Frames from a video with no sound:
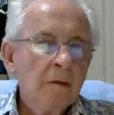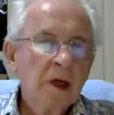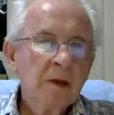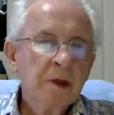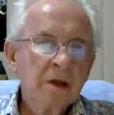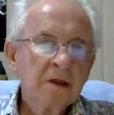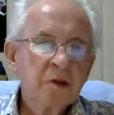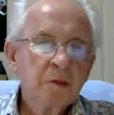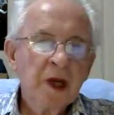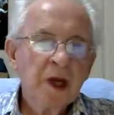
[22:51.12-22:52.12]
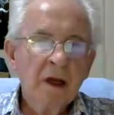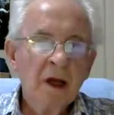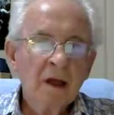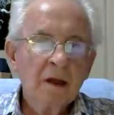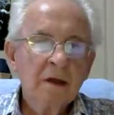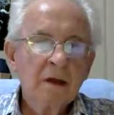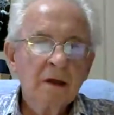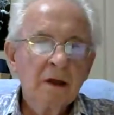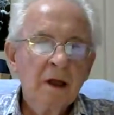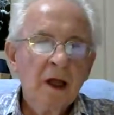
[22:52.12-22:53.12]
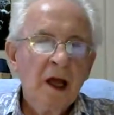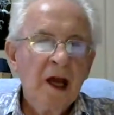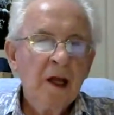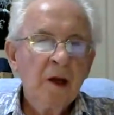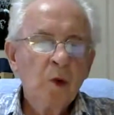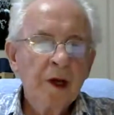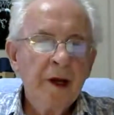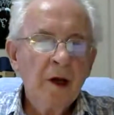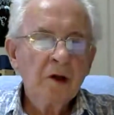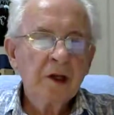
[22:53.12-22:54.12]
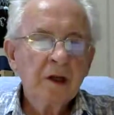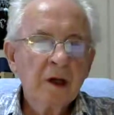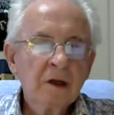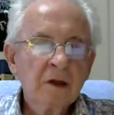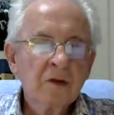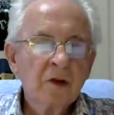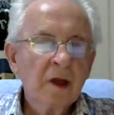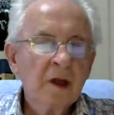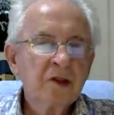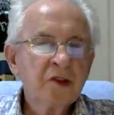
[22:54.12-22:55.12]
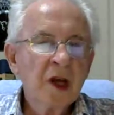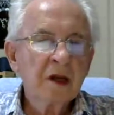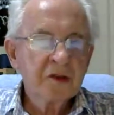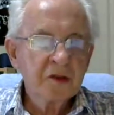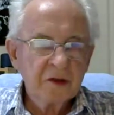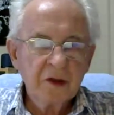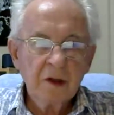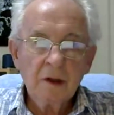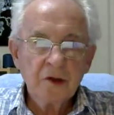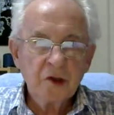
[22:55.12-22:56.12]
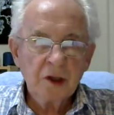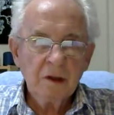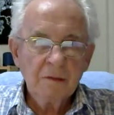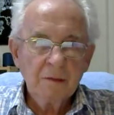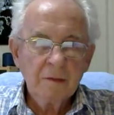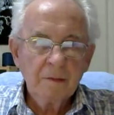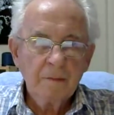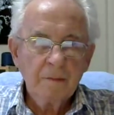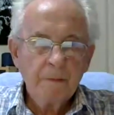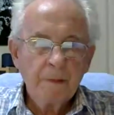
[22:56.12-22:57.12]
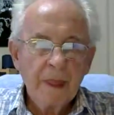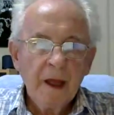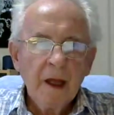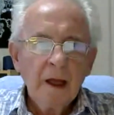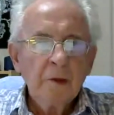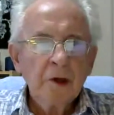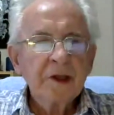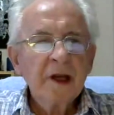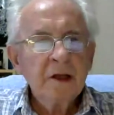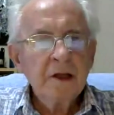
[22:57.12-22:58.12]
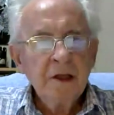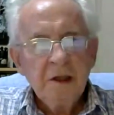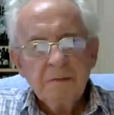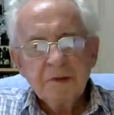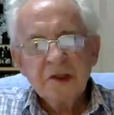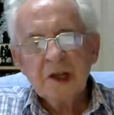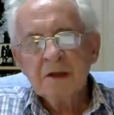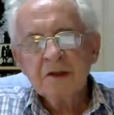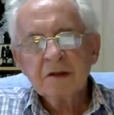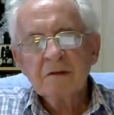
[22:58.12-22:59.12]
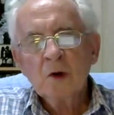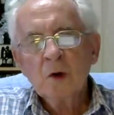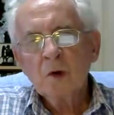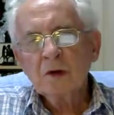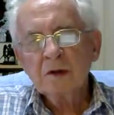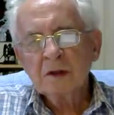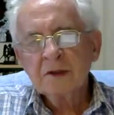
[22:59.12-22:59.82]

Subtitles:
My parents back in Ireland had what I now regard as a disastrous theology, but they had a deep sense of core